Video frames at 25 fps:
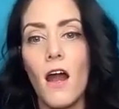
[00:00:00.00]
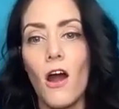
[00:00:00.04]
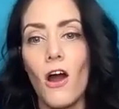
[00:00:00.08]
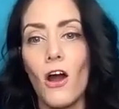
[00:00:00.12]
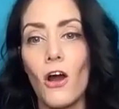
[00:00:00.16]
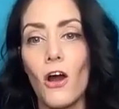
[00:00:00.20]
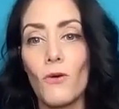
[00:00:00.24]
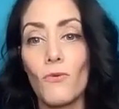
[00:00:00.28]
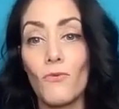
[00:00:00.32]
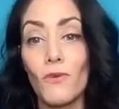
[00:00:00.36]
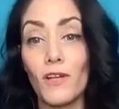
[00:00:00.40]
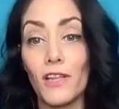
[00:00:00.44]

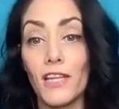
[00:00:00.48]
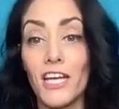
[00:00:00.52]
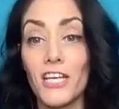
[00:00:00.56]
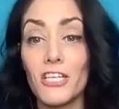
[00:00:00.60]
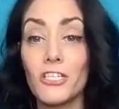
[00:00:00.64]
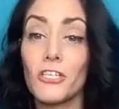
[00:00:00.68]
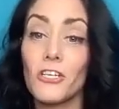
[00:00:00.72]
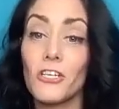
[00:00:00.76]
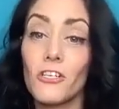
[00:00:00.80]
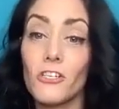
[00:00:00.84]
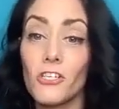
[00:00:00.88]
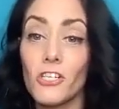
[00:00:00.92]
her
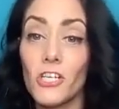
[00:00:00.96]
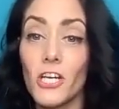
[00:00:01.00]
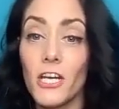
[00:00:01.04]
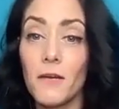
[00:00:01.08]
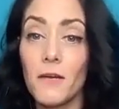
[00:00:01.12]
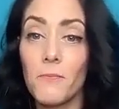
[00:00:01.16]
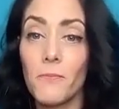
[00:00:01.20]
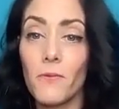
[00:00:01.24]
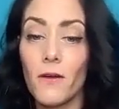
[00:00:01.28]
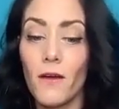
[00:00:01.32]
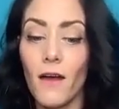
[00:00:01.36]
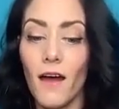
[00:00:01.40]

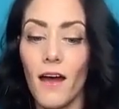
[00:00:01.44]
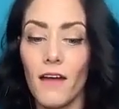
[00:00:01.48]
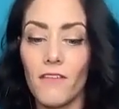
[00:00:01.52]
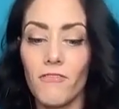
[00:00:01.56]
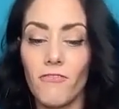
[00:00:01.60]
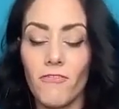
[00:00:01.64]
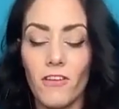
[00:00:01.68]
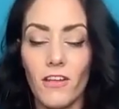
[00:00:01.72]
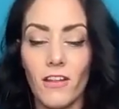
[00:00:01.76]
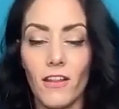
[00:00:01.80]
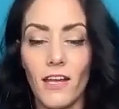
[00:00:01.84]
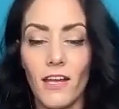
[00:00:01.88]
relationship. I
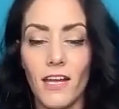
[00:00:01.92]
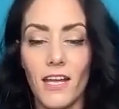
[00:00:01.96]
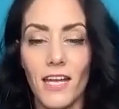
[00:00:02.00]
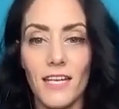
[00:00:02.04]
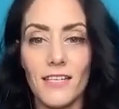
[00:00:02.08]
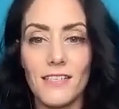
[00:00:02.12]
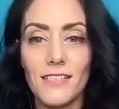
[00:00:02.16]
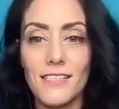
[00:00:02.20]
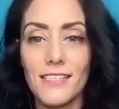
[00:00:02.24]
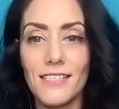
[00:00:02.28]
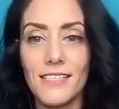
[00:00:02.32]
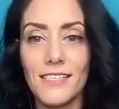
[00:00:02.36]
feel like
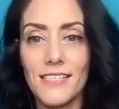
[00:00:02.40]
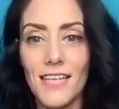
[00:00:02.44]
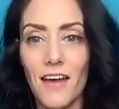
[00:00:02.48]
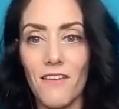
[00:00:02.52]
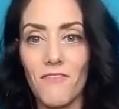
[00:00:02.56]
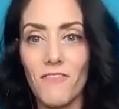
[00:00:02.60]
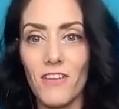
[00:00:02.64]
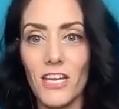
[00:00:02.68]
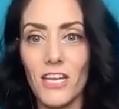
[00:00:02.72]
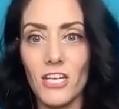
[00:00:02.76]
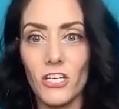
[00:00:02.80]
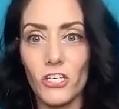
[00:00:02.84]
in
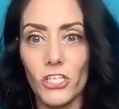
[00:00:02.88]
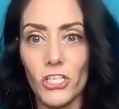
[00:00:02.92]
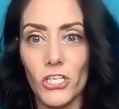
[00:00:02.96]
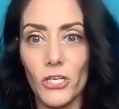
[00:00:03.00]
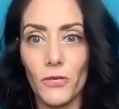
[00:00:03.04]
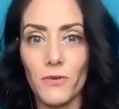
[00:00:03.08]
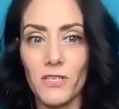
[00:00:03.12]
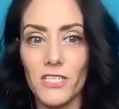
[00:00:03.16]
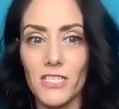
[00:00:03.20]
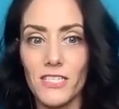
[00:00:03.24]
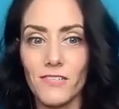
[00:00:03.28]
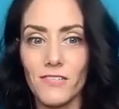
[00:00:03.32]
Seven, she
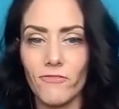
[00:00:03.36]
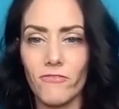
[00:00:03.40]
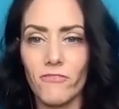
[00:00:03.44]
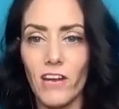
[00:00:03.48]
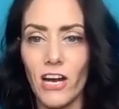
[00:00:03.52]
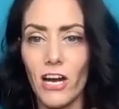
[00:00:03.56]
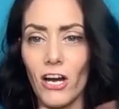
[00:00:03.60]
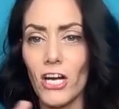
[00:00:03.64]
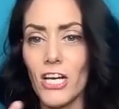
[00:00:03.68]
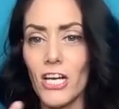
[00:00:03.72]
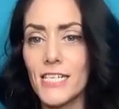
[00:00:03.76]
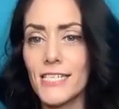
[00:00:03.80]
was
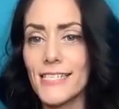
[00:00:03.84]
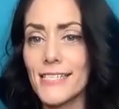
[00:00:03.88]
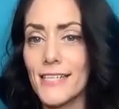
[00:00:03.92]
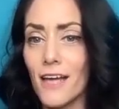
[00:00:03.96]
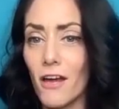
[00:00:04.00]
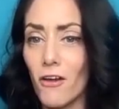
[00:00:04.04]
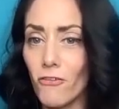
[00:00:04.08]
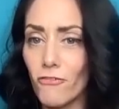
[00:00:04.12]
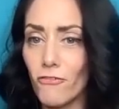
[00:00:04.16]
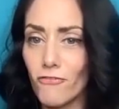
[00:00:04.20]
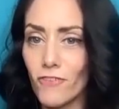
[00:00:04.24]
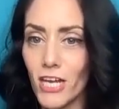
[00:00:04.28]
very
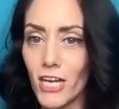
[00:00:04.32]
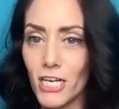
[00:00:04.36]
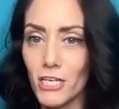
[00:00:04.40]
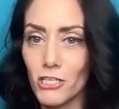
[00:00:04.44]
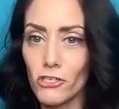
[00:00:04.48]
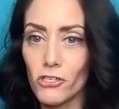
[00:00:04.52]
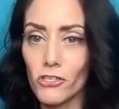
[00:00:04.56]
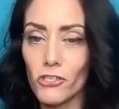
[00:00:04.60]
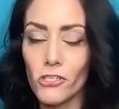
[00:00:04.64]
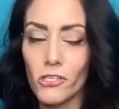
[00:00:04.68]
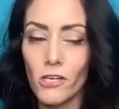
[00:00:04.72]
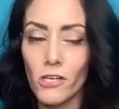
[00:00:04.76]

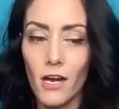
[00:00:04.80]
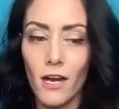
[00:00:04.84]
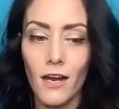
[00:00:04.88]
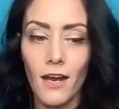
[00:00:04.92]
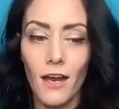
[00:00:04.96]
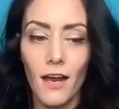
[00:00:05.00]
selfish.